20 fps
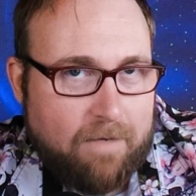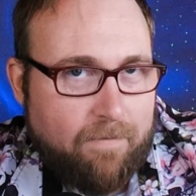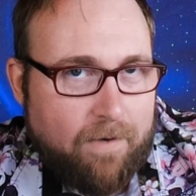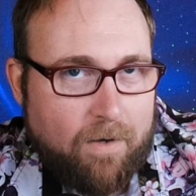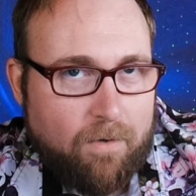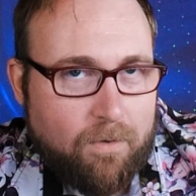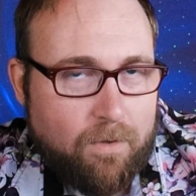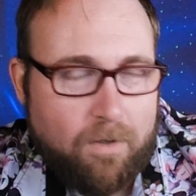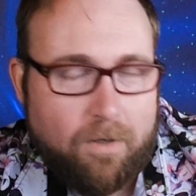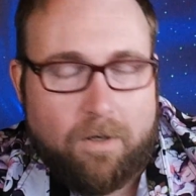have
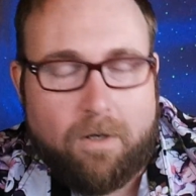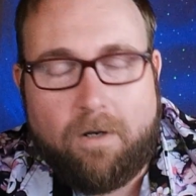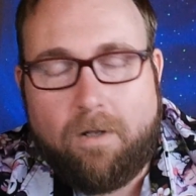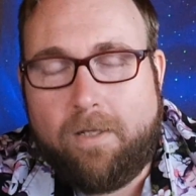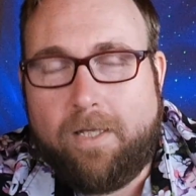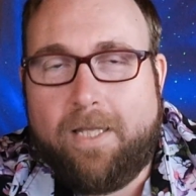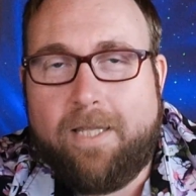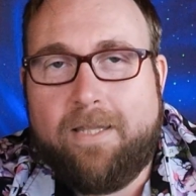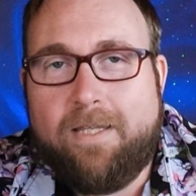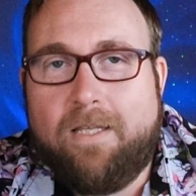
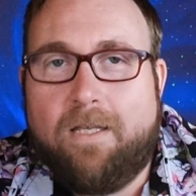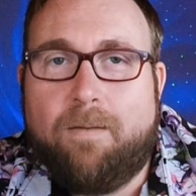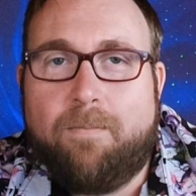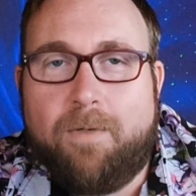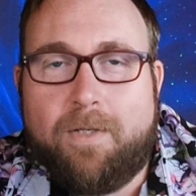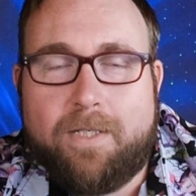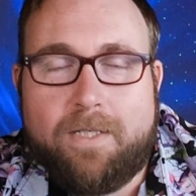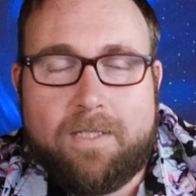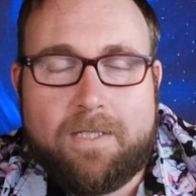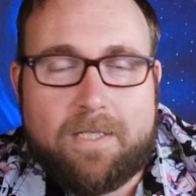alcohol in them.
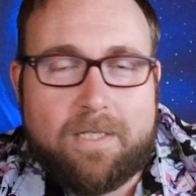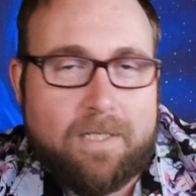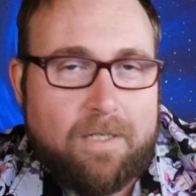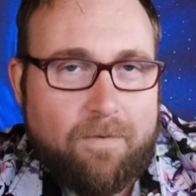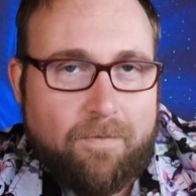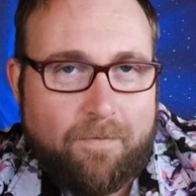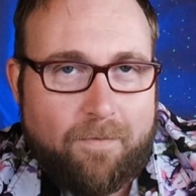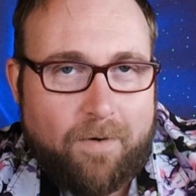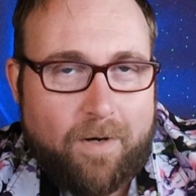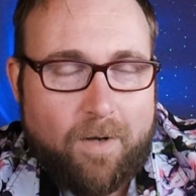You can
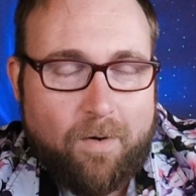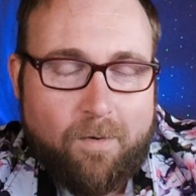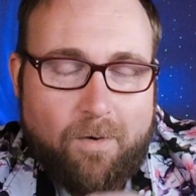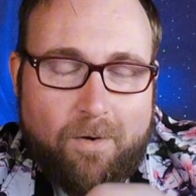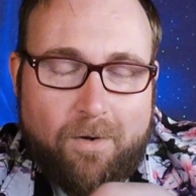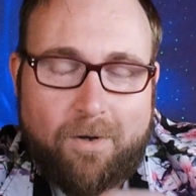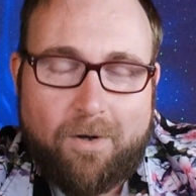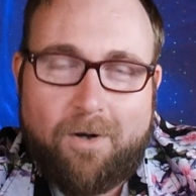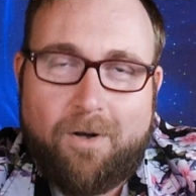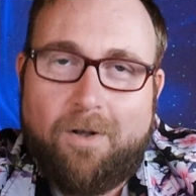sniff for
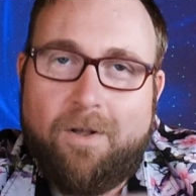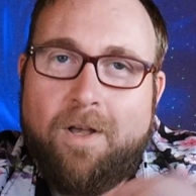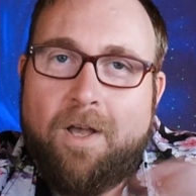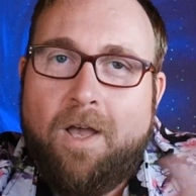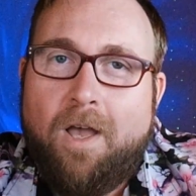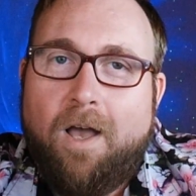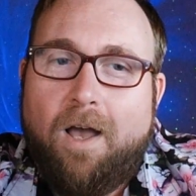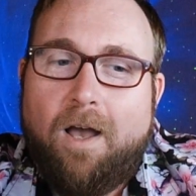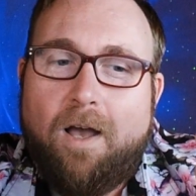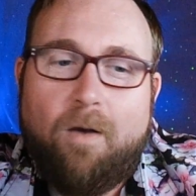alcohol,
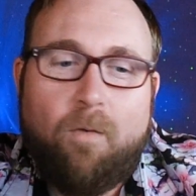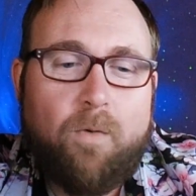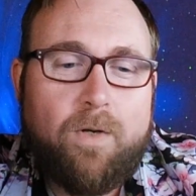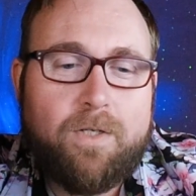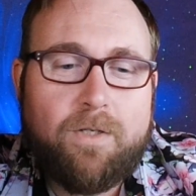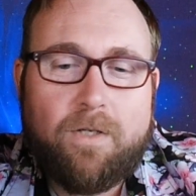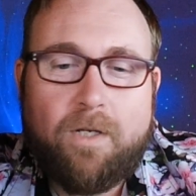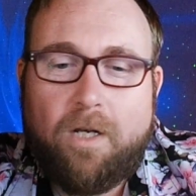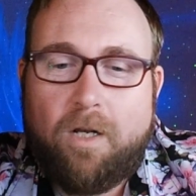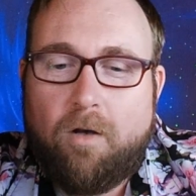
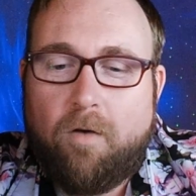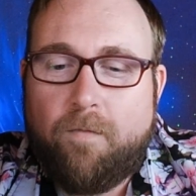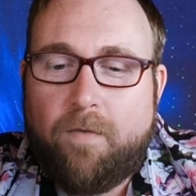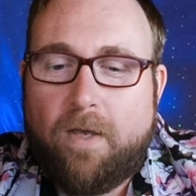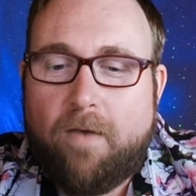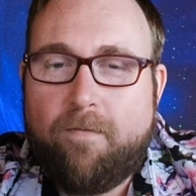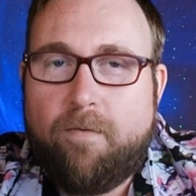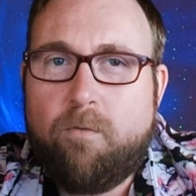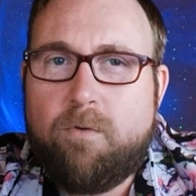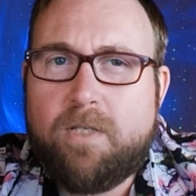which
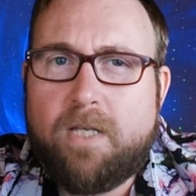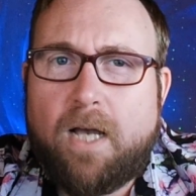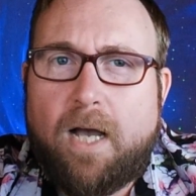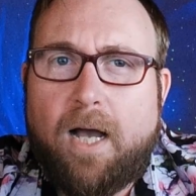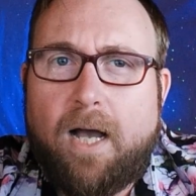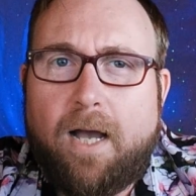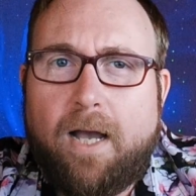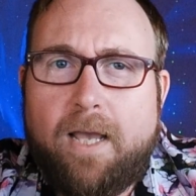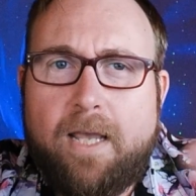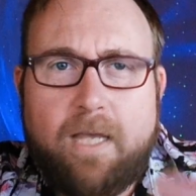if it was a
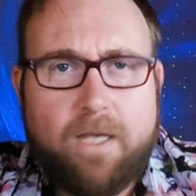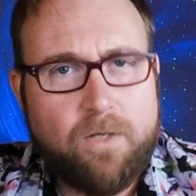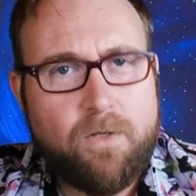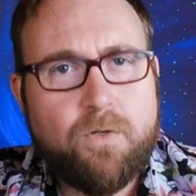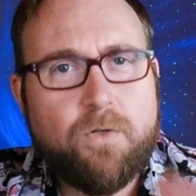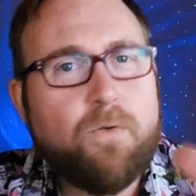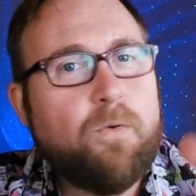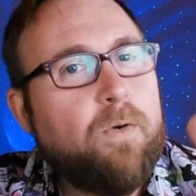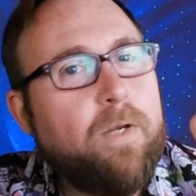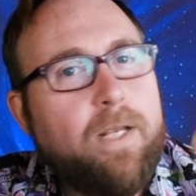high
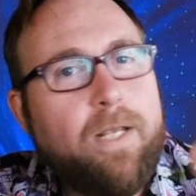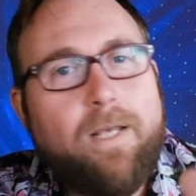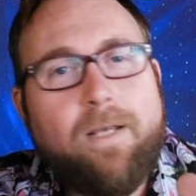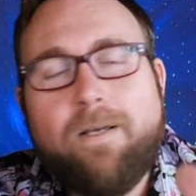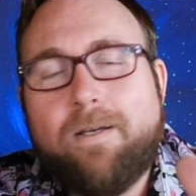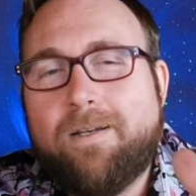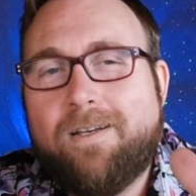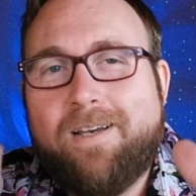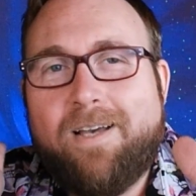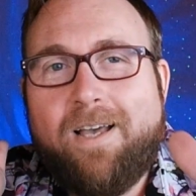
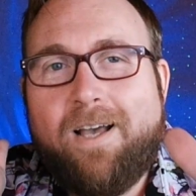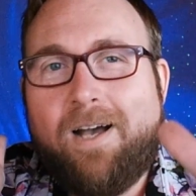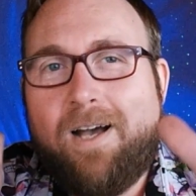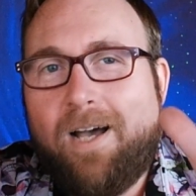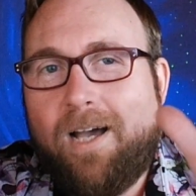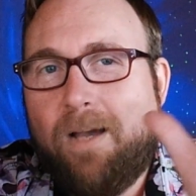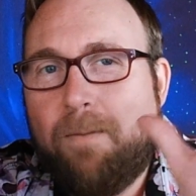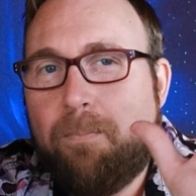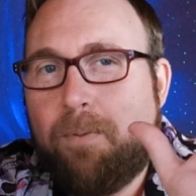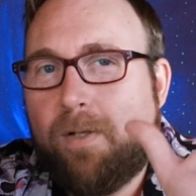intrigue, a
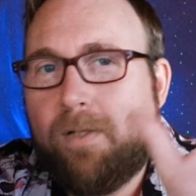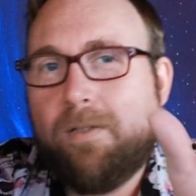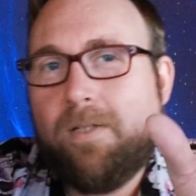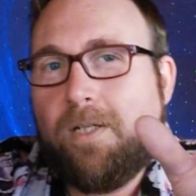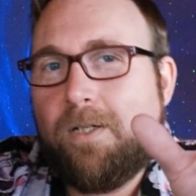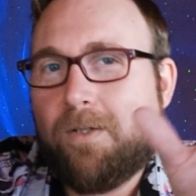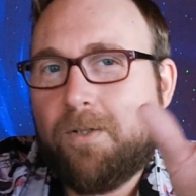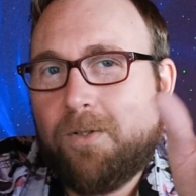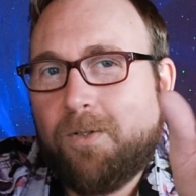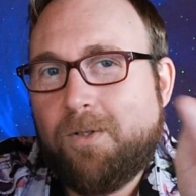high
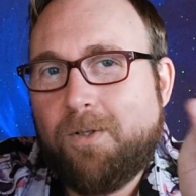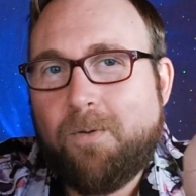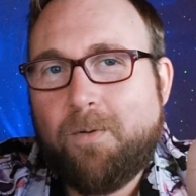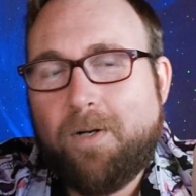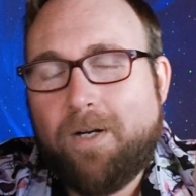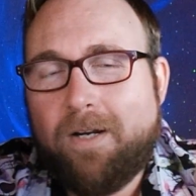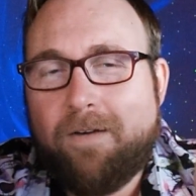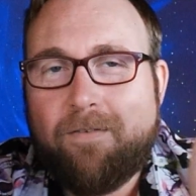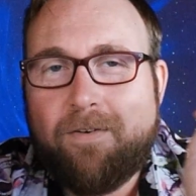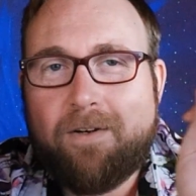political
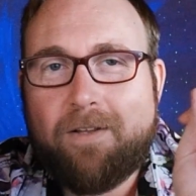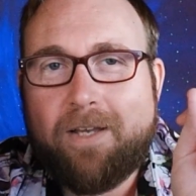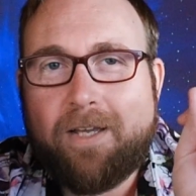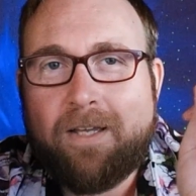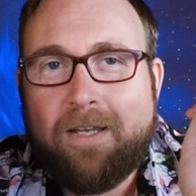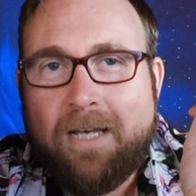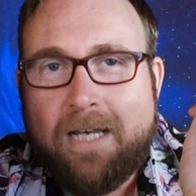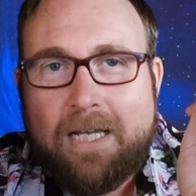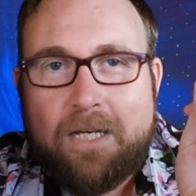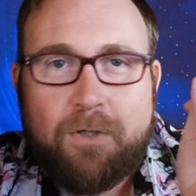whatever,
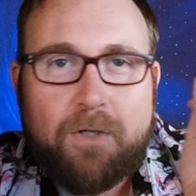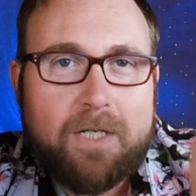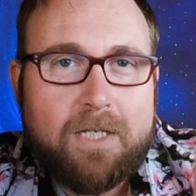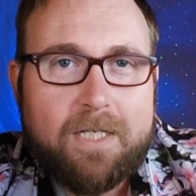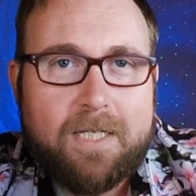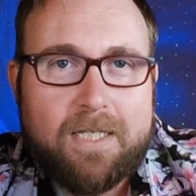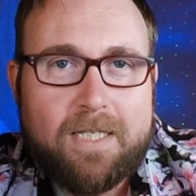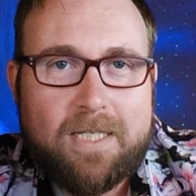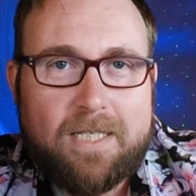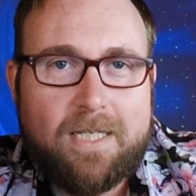like
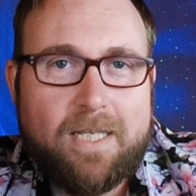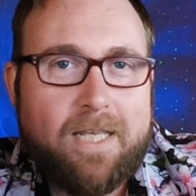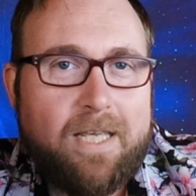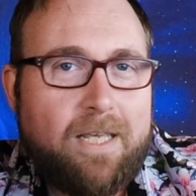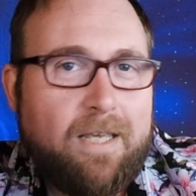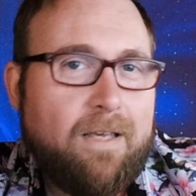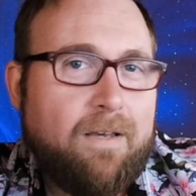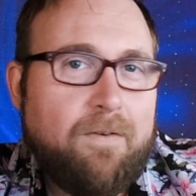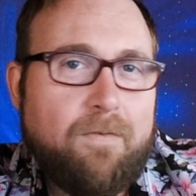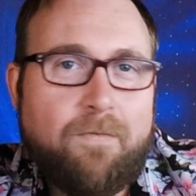just to
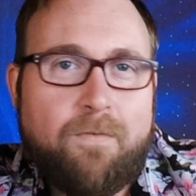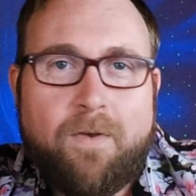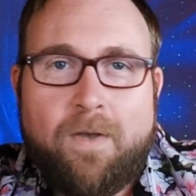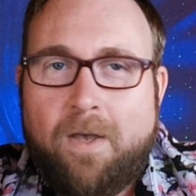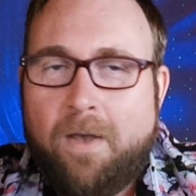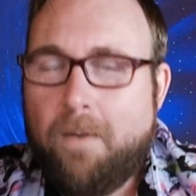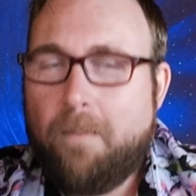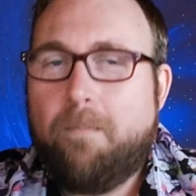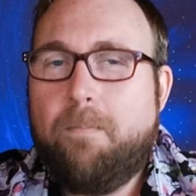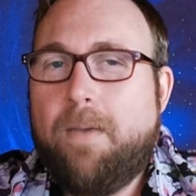see if
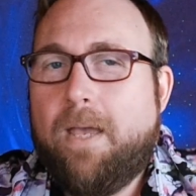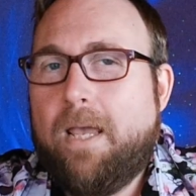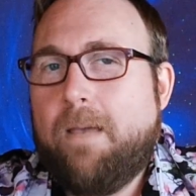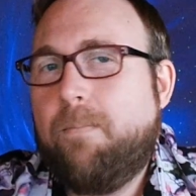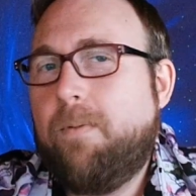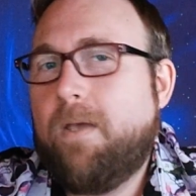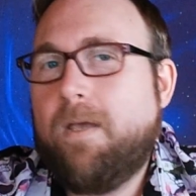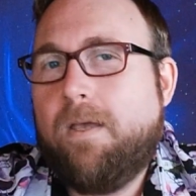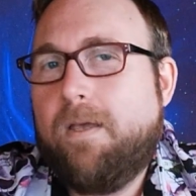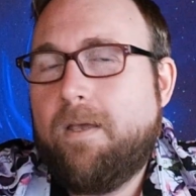
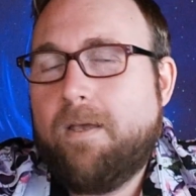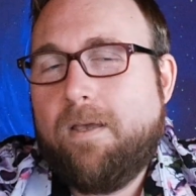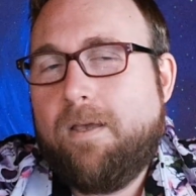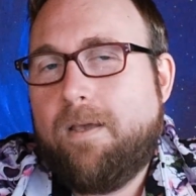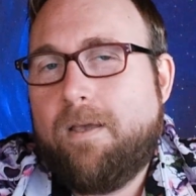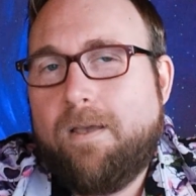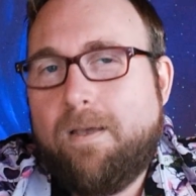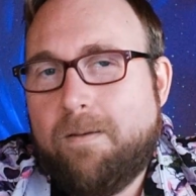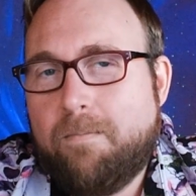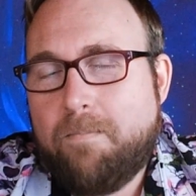
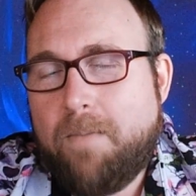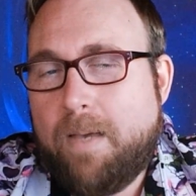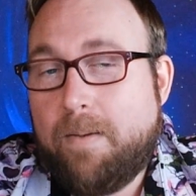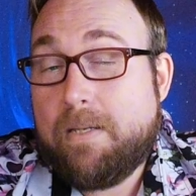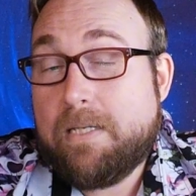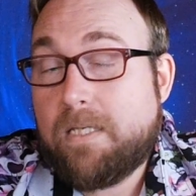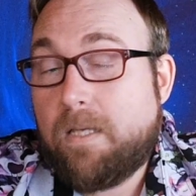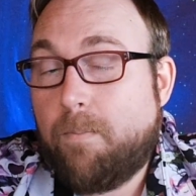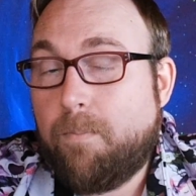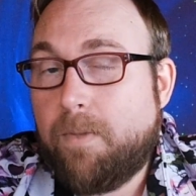maybe
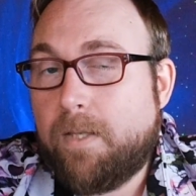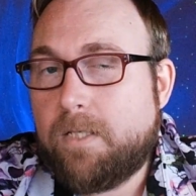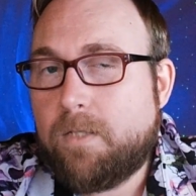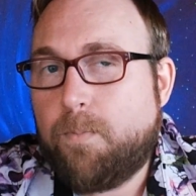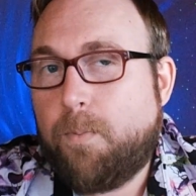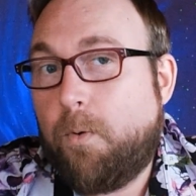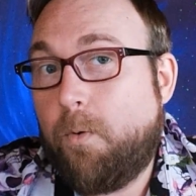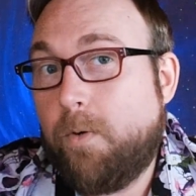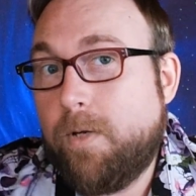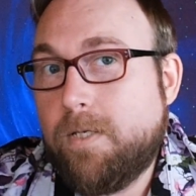something's
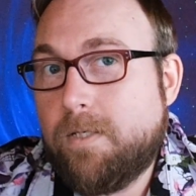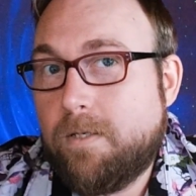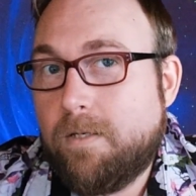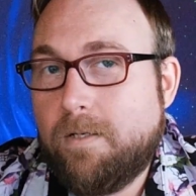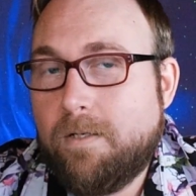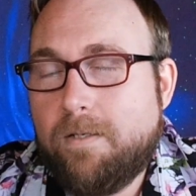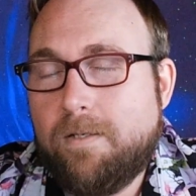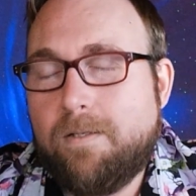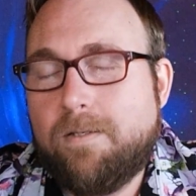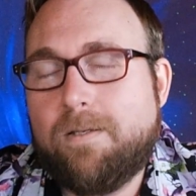
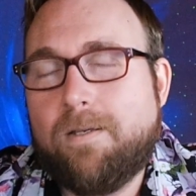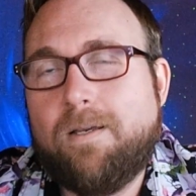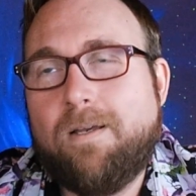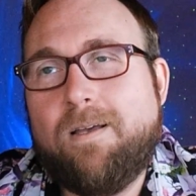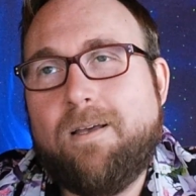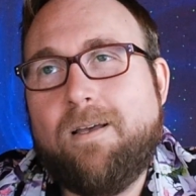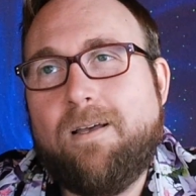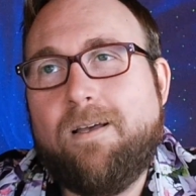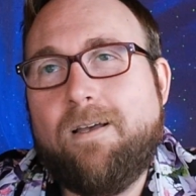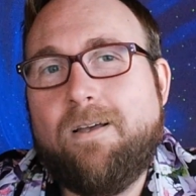poisoned,
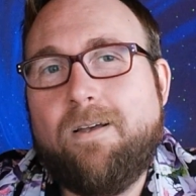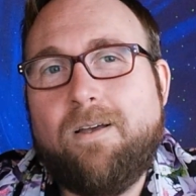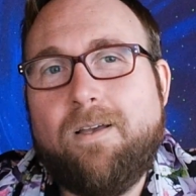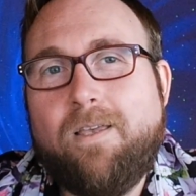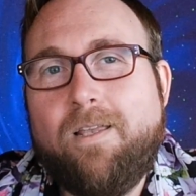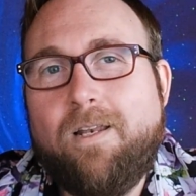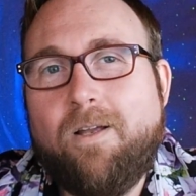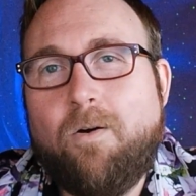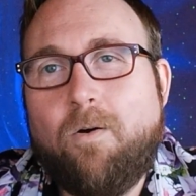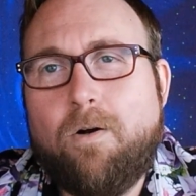
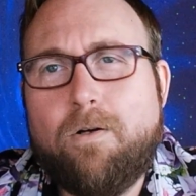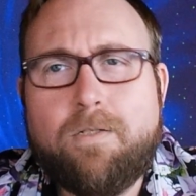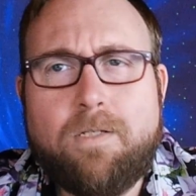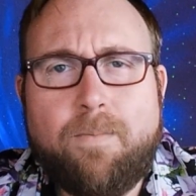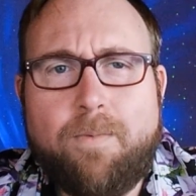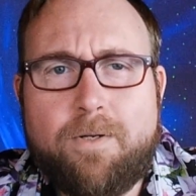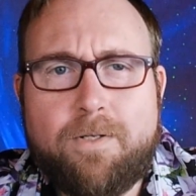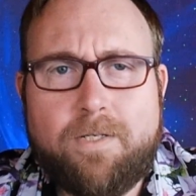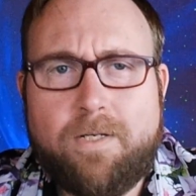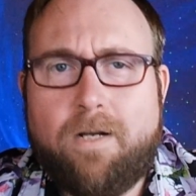or
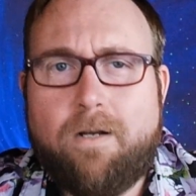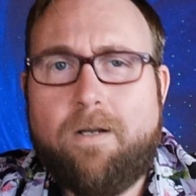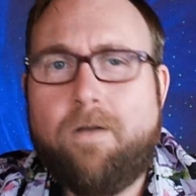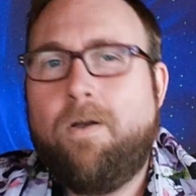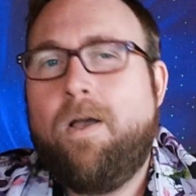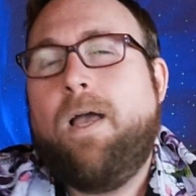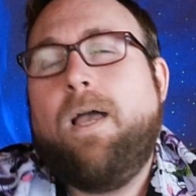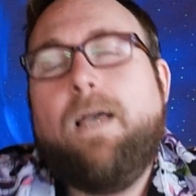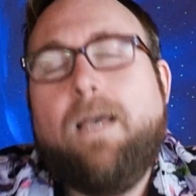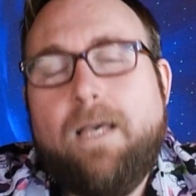some other scenario.